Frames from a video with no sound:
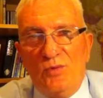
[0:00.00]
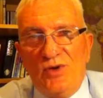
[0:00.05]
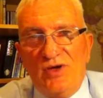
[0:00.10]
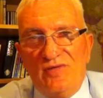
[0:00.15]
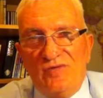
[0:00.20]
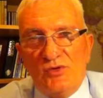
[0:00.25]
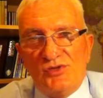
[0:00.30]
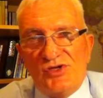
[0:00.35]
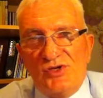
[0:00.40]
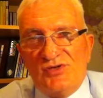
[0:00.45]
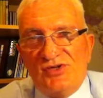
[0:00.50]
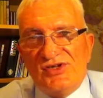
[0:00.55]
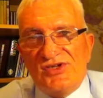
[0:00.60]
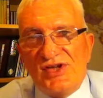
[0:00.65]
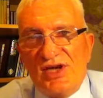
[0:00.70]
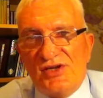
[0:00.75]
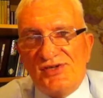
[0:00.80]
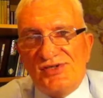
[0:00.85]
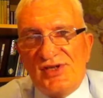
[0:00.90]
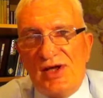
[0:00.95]
We have also
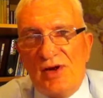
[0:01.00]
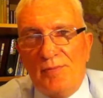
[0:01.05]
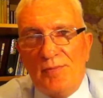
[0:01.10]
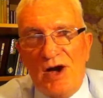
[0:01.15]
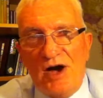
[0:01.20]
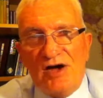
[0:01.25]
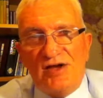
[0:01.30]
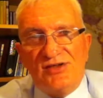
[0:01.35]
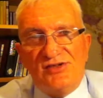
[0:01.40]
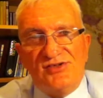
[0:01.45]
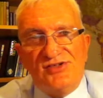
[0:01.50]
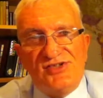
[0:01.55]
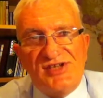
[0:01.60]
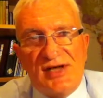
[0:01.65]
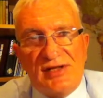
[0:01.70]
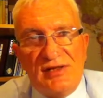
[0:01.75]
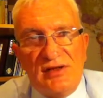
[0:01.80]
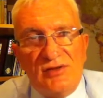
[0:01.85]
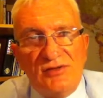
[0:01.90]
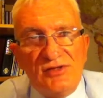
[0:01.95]
discussed how market and
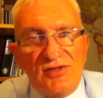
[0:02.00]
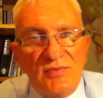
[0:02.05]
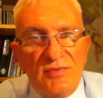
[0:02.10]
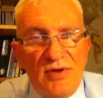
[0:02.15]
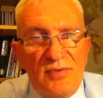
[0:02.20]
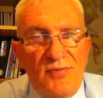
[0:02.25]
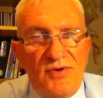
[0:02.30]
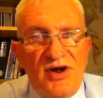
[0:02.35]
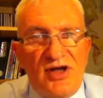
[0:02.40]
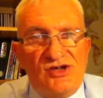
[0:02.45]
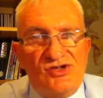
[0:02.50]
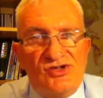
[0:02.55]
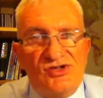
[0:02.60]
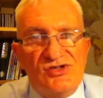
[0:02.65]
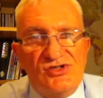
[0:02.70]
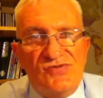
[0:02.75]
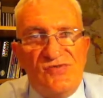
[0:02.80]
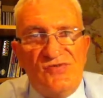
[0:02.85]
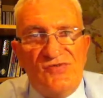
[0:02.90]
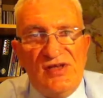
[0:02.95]
technical
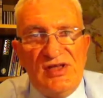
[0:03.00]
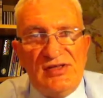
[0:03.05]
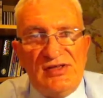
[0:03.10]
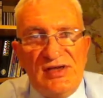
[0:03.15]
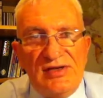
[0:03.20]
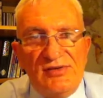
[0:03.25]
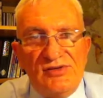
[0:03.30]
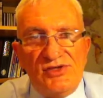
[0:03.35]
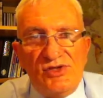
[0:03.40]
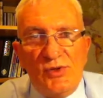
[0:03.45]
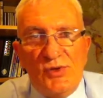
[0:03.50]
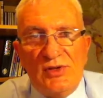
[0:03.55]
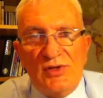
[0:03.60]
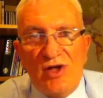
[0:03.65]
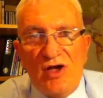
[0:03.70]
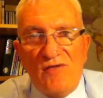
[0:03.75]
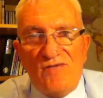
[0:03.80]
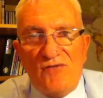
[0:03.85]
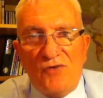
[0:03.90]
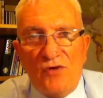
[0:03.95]
deliberations feed into
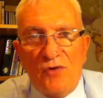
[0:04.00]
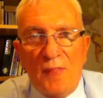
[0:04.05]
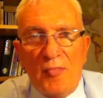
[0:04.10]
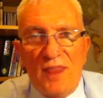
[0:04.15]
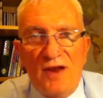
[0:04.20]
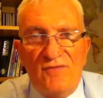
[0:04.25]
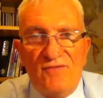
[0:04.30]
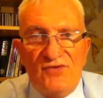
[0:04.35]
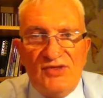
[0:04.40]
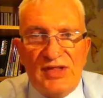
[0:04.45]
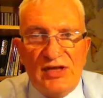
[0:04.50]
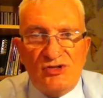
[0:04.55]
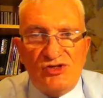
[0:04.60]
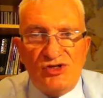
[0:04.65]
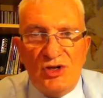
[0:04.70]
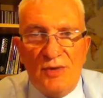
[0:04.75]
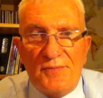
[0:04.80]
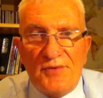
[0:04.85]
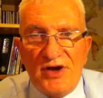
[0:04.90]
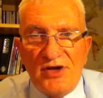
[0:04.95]
an overall
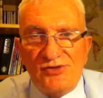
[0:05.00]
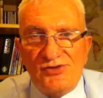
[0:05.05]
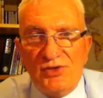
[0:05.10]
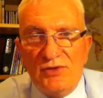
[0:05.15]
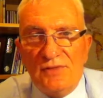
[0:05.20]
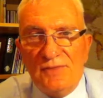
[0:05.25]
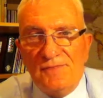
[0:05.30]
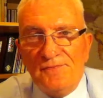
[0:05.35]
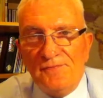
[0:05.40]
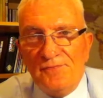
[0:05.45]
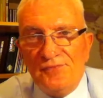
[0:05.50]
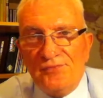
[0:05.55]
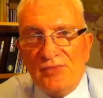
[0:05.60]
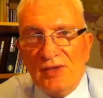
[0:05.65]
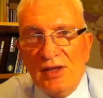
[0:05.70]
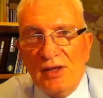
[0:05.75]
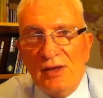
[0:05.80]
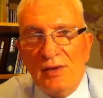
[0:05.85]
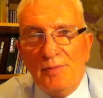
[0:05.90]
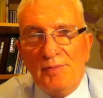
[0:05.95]
financial appraisal,
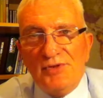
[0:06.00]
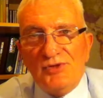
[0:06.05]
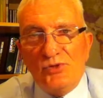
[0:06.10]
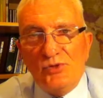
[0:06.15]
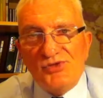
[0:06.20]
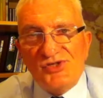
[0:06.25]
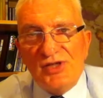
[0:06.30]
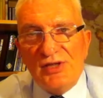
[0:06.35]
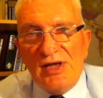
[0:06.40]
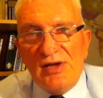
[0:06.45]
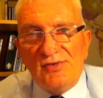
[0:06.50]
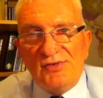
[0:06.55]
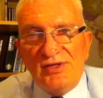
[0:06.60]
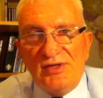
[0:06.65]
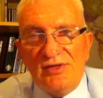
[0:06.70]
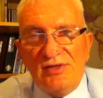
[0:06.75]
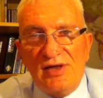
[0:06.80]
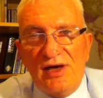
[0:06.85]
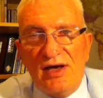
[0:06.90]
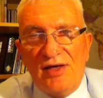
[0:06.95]
but also
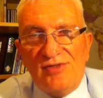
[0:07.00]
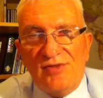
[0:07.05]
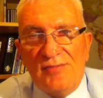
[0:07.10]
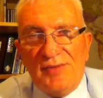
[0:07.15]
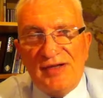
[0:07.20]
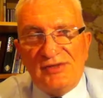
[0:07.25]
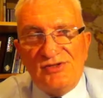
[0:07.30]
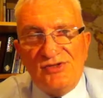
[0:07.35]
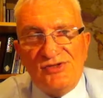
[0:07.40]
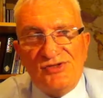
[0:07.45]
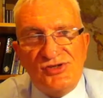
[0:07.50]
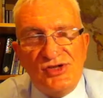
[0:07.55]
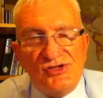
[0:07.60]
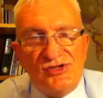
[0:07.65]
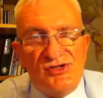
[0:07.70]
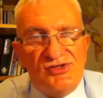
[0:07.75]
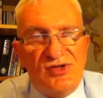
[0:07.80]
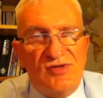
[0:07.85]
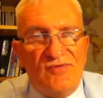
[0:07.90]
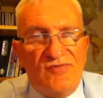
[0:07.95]
noted that other matters
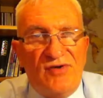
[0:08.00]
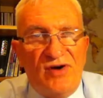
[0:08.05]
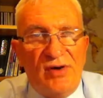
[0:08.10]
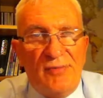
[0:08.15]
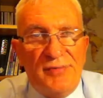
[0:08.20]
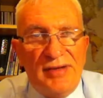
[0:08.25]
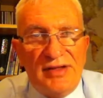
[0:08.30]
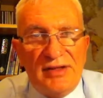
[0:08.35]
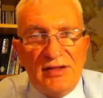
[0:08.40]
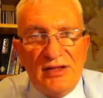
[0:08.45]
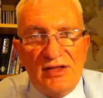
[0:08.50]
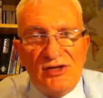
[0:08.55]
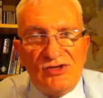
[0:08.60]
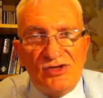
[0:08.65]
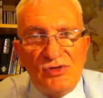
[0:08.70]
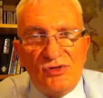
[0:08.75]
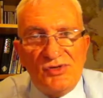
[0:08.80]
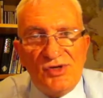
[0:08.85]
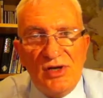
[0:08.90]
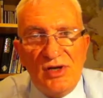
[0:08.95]
such as environmental
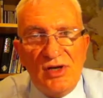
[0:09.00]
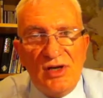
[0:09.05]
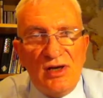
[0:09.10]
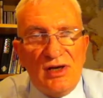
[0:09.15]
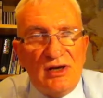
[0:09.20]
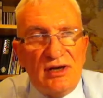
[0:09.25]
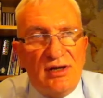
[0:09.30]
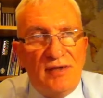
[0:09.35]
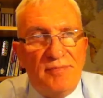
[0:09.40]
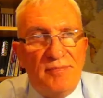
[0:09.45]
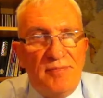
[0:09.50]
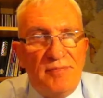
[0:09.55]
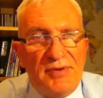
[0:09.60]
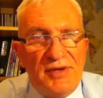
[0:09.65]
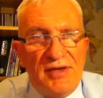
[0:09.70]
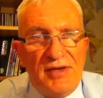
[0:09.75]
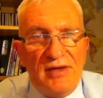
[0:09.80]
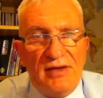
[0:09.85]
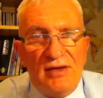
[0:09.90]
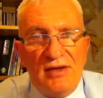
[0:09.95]
issues can
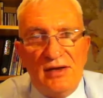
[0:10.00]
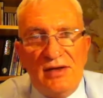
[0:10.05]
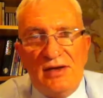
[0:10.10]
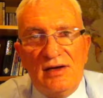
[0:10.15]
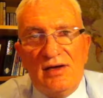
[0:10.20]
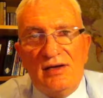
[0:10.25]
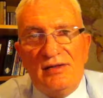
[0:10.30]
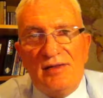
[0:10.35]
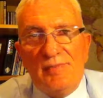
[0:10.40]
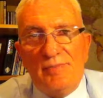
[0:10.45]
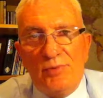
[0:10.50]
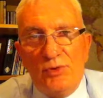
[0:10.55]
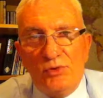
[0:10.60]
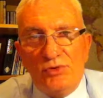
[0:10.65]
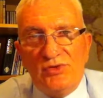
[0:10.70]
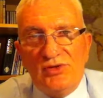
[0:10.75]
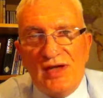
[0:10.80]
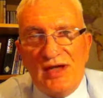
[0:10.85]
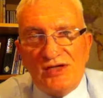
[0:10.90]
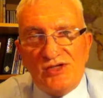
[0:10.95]
be an
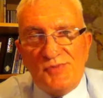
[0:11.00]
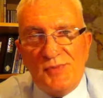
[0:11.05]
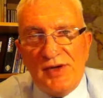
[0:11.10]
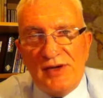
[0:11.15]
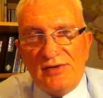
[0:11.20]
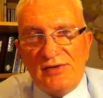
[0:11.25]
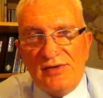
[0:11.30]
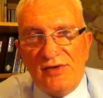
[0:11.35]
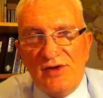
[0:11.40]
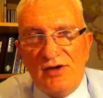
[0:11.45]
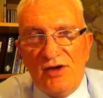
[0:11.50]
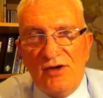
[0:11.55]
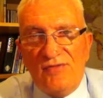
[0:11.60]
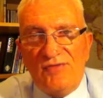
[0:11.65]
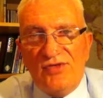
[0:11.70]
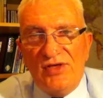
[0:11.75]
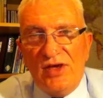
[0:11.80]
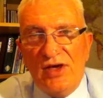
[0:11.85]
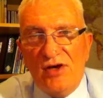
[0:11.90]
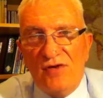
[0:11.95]
important aspect
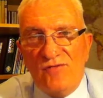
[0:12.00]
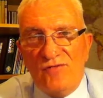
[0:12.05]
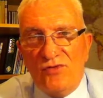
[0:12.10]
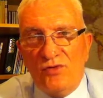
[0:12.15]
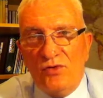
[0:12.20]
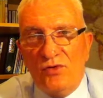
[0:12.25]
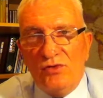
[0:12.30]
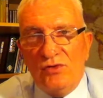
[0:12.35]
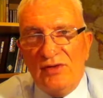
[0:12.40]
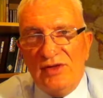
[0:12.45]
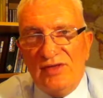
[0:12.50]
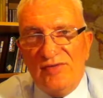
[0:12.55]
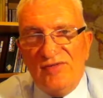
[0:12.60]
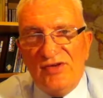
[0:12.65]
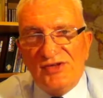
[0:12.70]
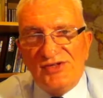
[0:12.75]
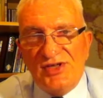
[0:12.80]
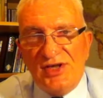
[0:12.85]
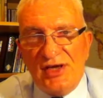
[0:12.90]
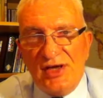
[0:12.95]
of the overall
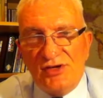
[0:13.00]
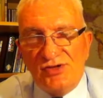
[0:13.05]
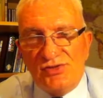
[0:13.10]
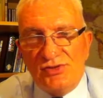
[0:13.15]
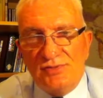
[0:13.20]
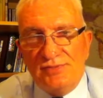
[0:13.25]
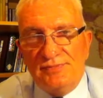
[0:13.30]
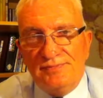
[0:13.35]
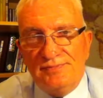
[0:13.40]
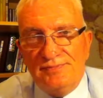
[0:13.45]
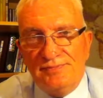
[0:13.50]
investigation.